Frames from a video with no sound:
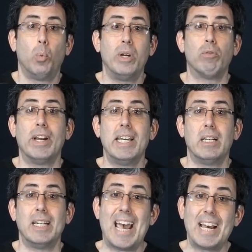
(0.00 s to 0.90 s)
We read
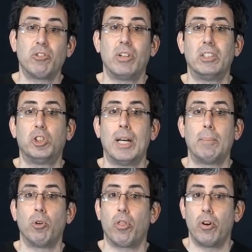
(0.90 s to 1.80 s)
in Exodus
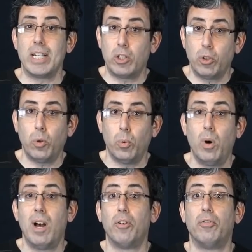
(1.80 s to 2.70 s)
chapter
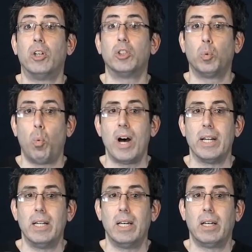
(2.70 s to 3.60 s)
32, verse
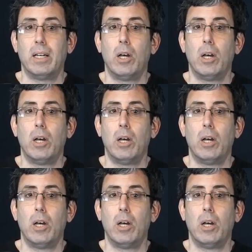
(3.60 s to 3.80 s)
1